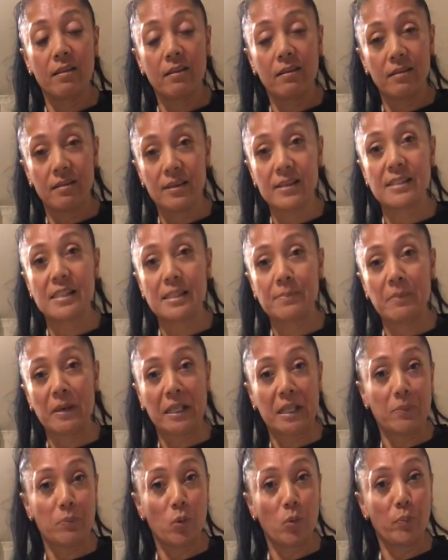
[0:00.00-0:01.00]
this
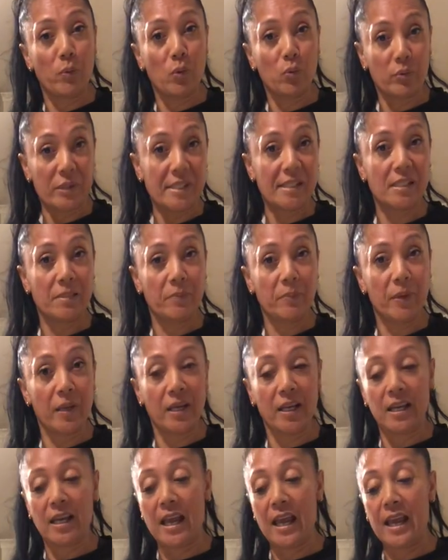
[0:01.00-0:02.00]
Panipopo
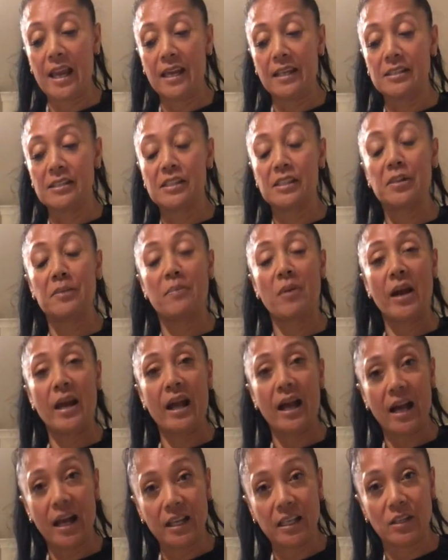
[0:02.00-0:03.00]
recipe and to my
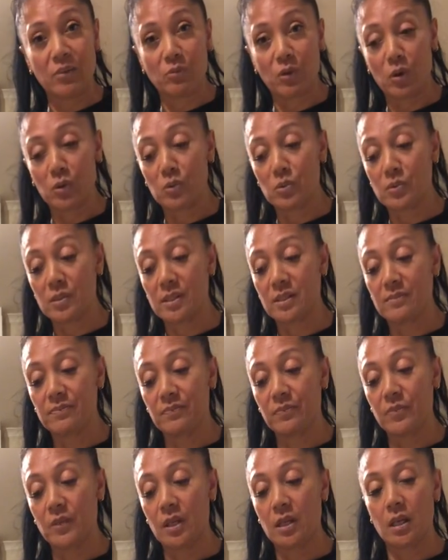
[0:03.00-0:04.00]
honey rolls,
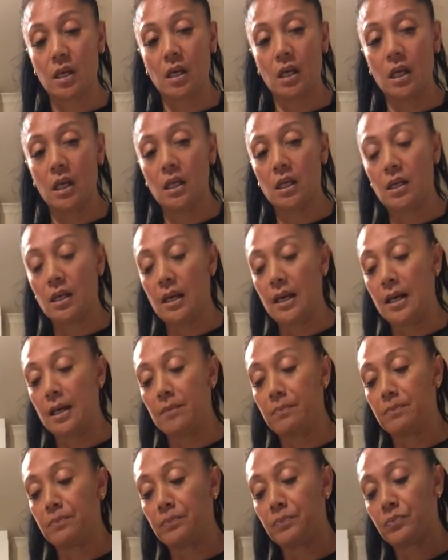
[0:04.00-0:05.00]
okay?
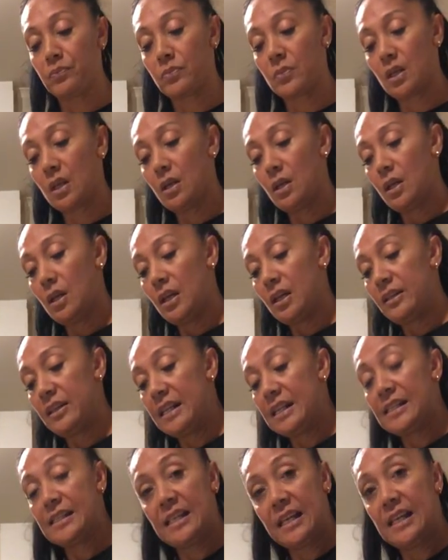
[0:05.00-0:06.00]

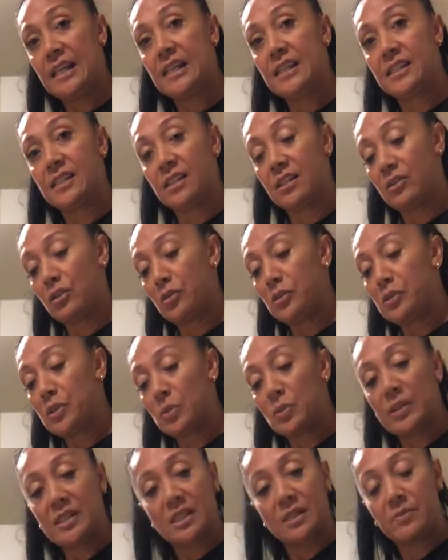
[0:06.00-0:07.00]
There's eggs in those
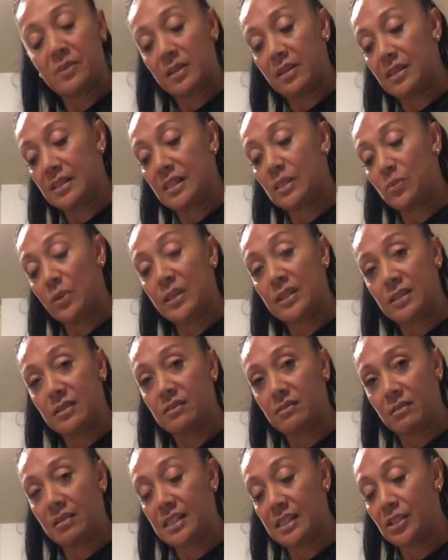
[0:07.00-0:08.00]
ones, but this one,
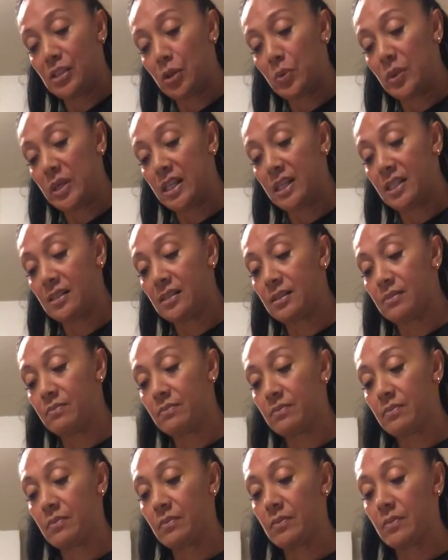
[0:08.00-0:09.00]
there's no eggs.
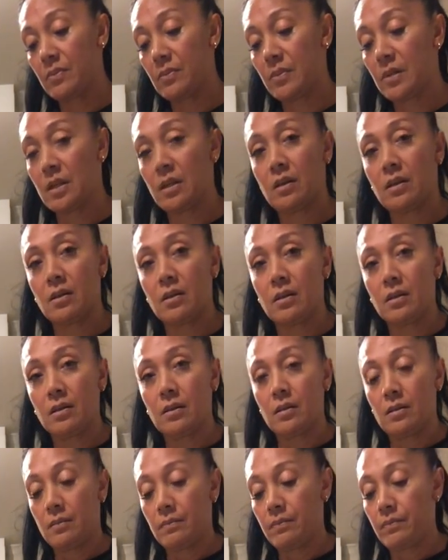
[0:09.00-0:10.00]

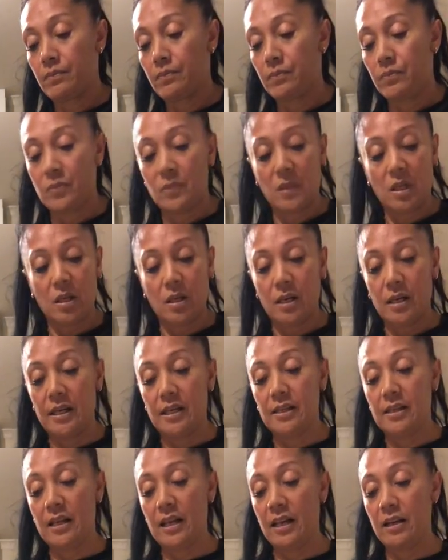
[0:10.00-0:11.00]

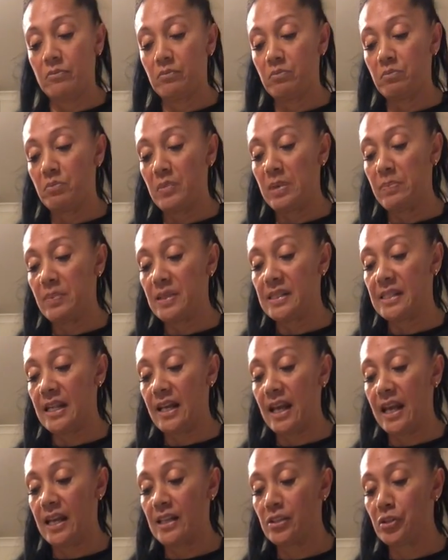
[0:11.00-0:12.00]
Okay, remember
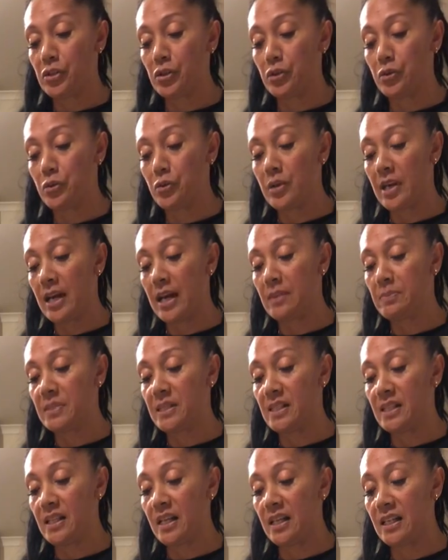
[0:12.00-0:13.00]
to add 2
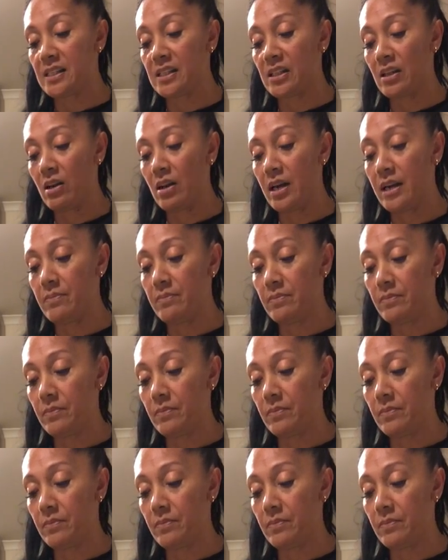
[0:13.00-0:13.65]
cups in at a time.